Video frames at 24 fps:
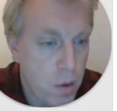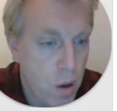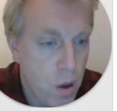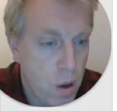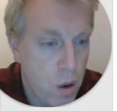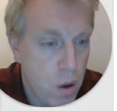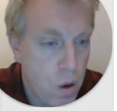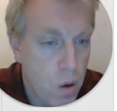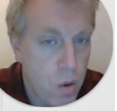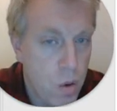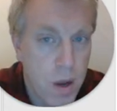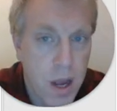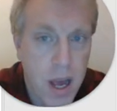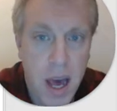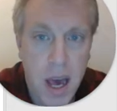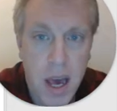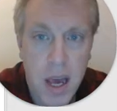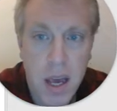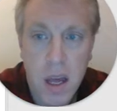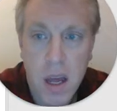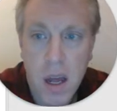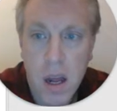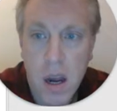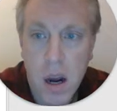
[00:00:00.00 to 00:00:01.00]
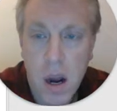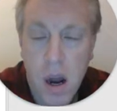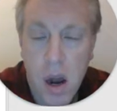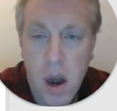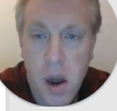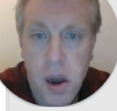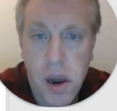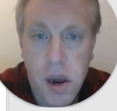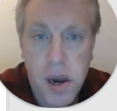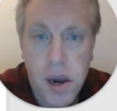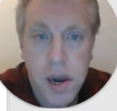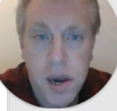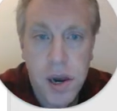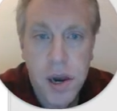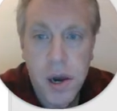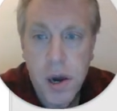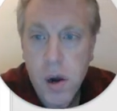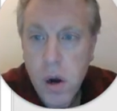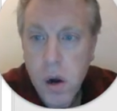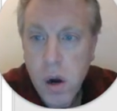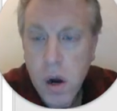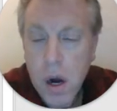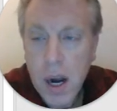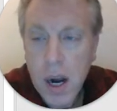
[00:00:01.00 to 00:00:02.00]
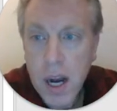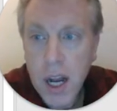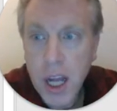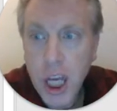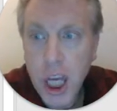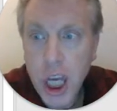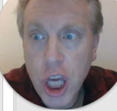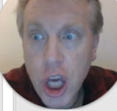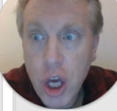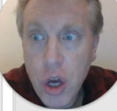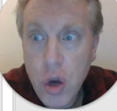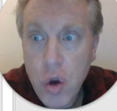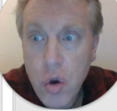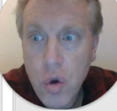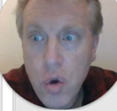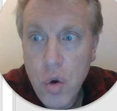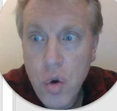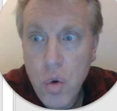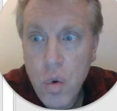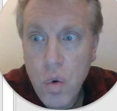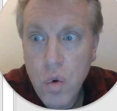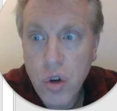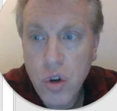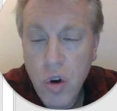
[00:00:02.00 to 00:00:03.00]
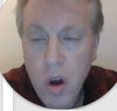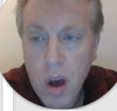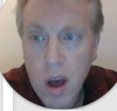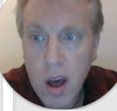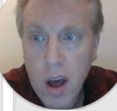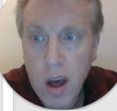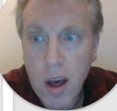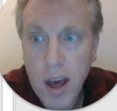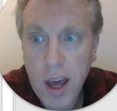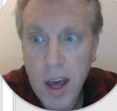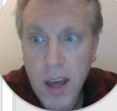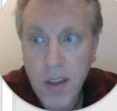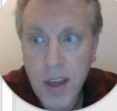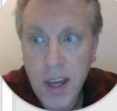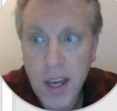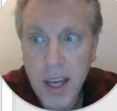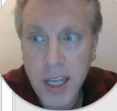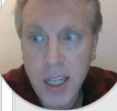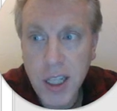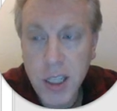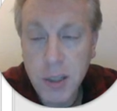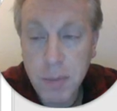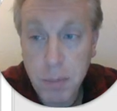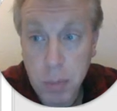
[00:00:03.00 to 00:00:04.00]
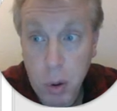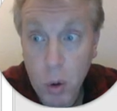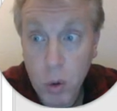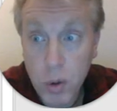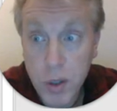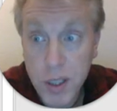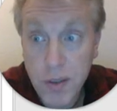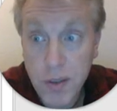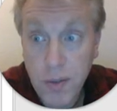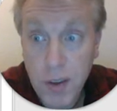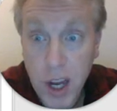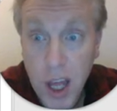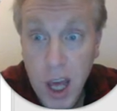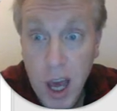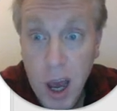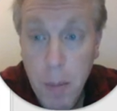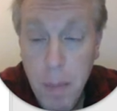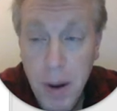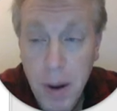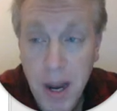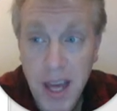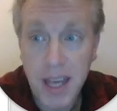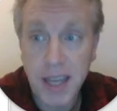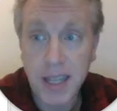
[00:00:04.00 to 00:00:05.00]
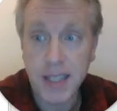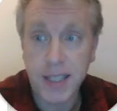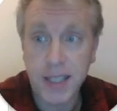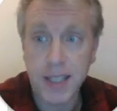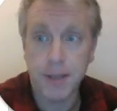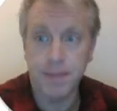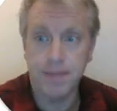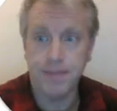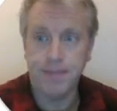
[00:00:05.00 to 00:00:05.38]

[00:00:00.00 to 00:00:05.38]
Okay. You try these. Pause the video, please.